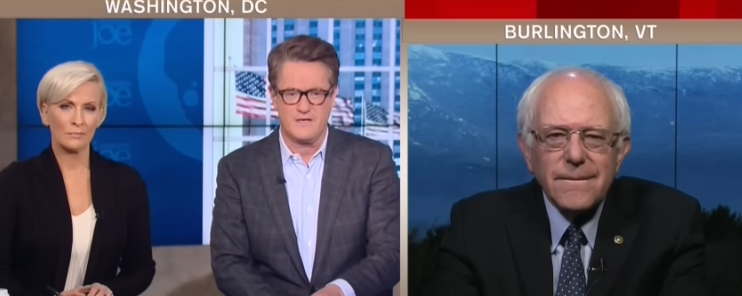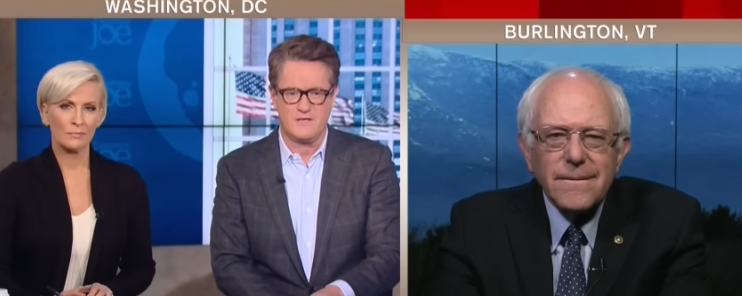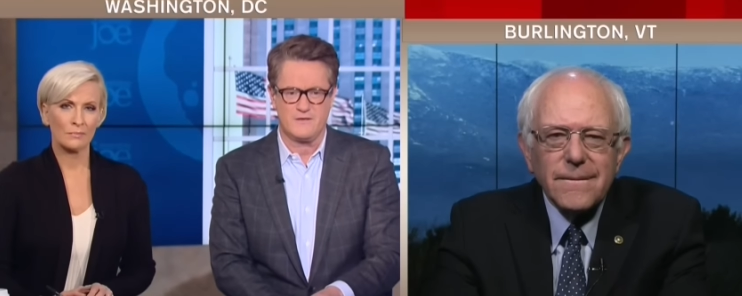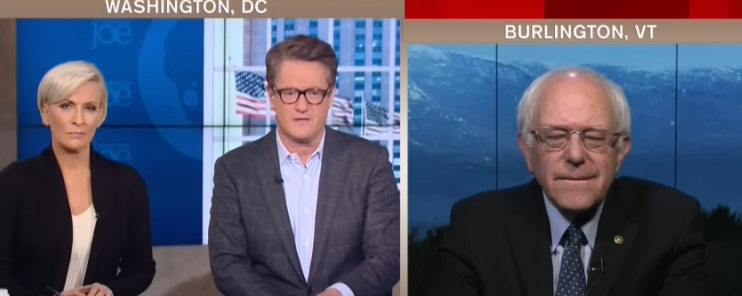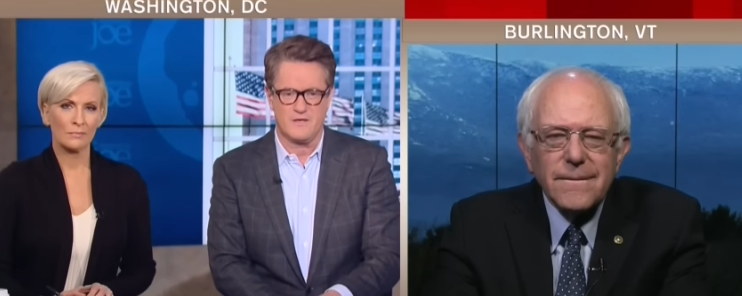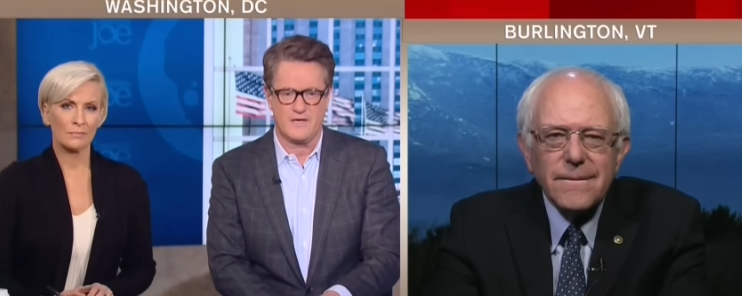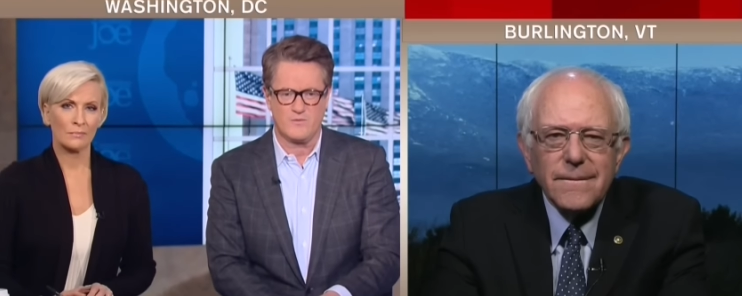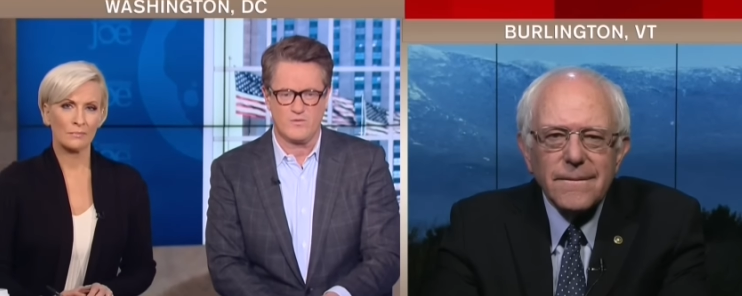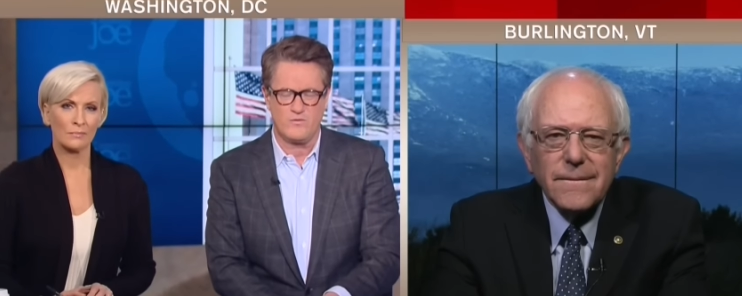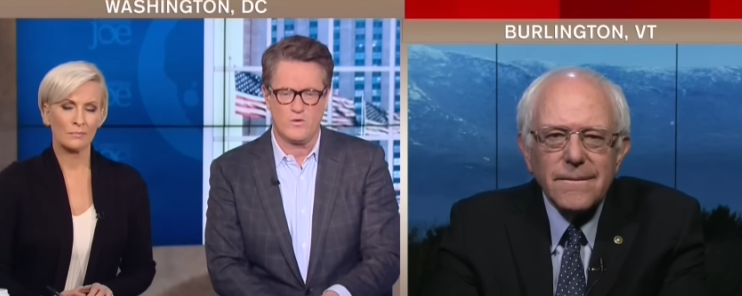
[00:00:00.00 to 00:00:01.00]
Speaker 1: anything
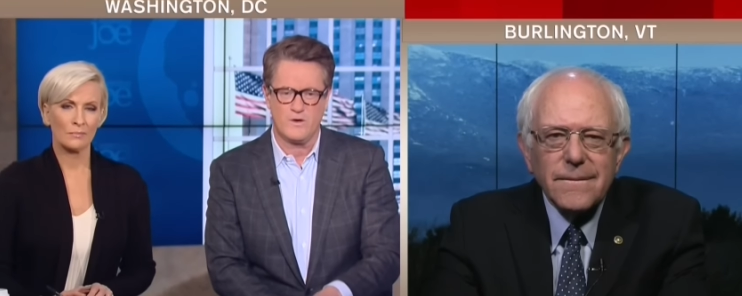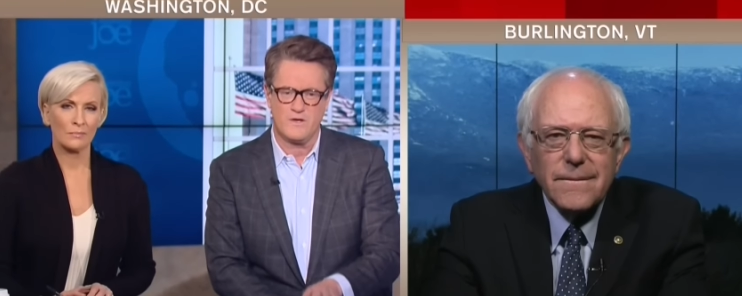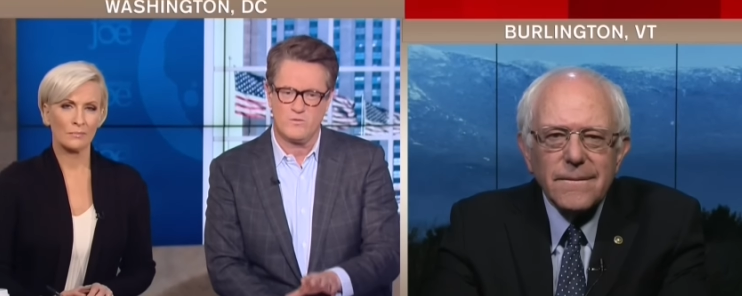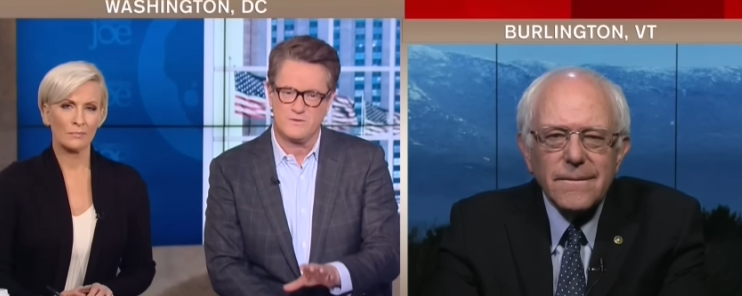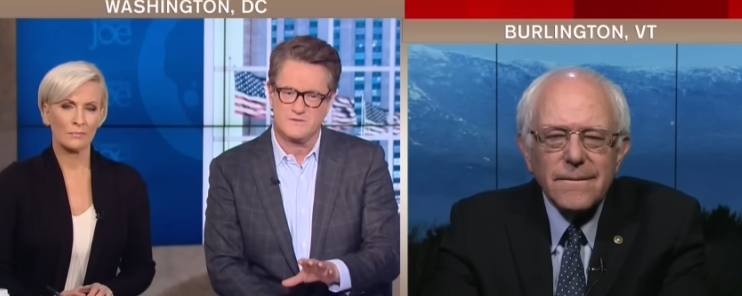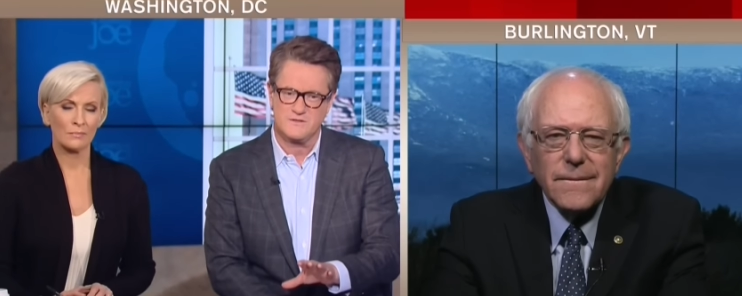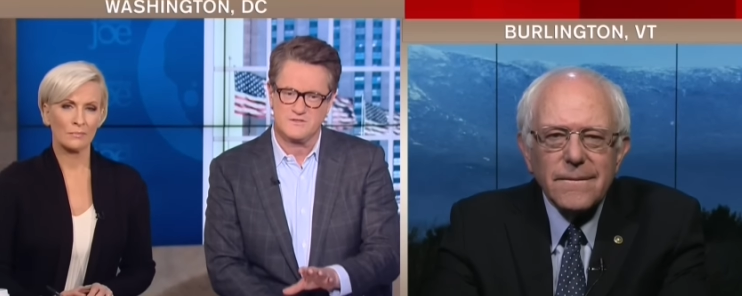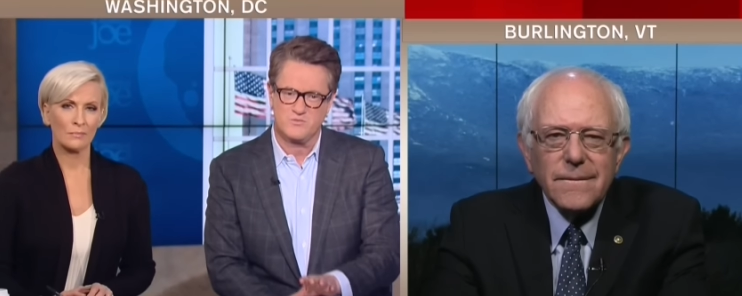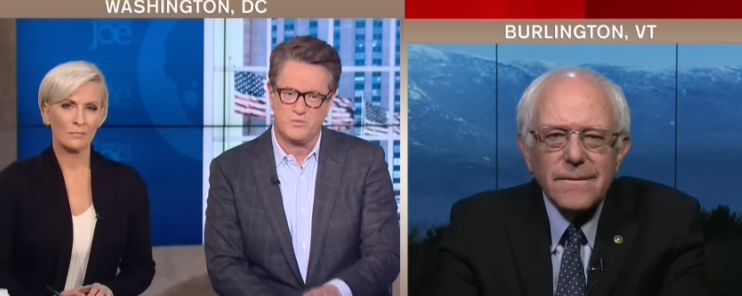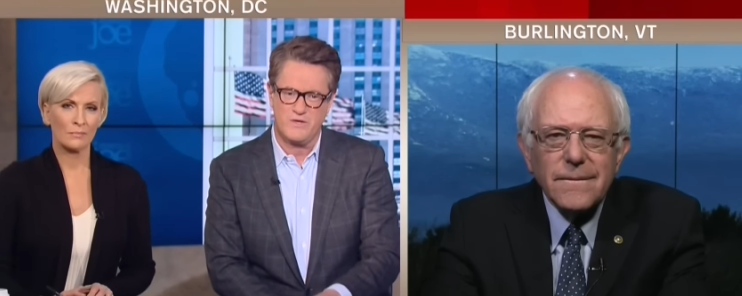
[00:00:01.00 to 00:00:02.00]
like it before. It was
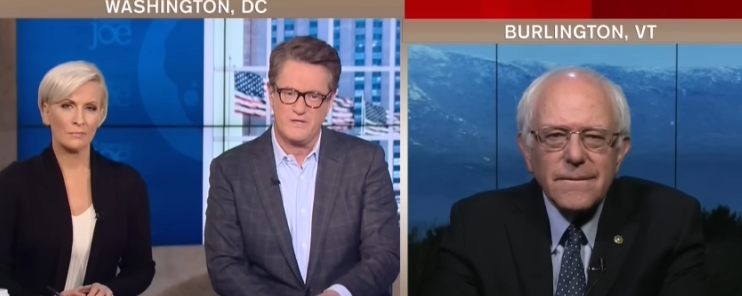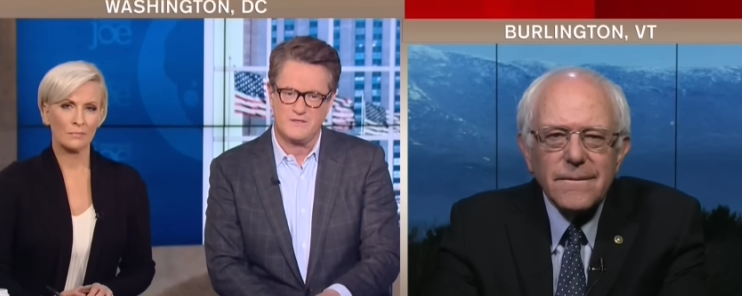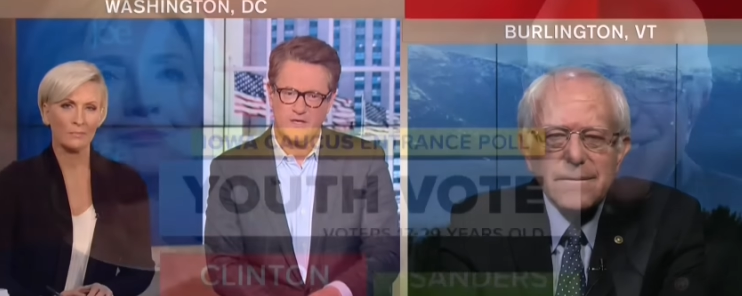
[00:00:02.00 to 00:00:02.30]
the split